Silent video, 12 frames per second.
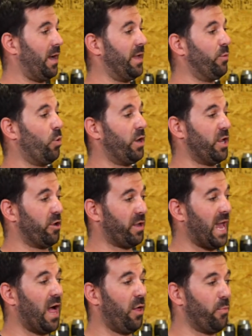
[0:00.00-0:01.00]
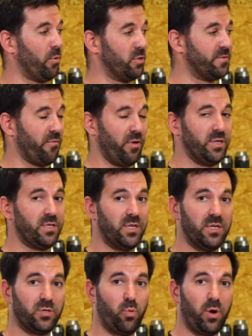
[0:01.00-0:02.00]
in one of your calipers, for
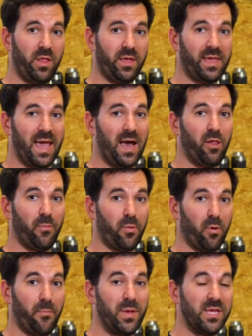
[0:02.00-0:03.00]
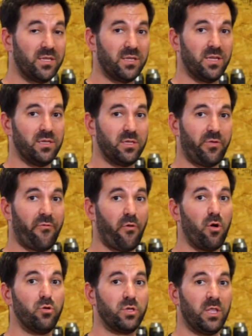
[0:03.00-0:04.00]
instance, one of the caliper pistons
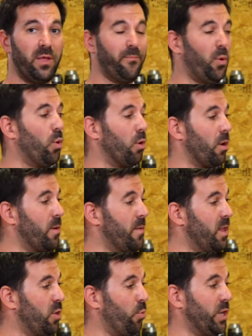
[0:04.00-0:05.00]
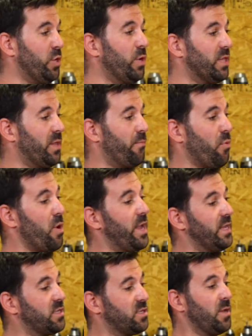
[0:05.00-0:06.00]
froze in the bore, when you hit the
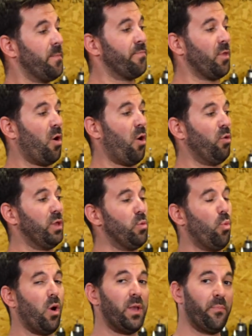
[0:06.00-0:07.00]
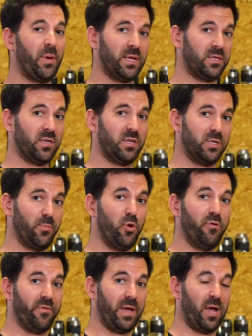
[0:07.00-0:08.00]
brakes, only one piston is
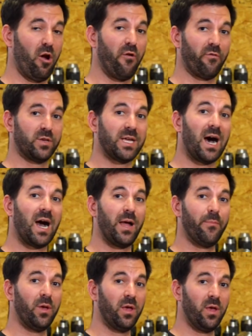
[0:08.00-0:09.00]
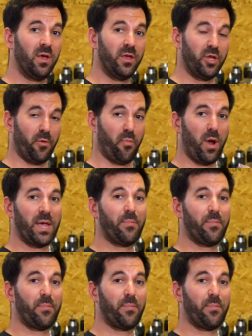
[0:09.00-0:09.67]
moving. Over time, your brake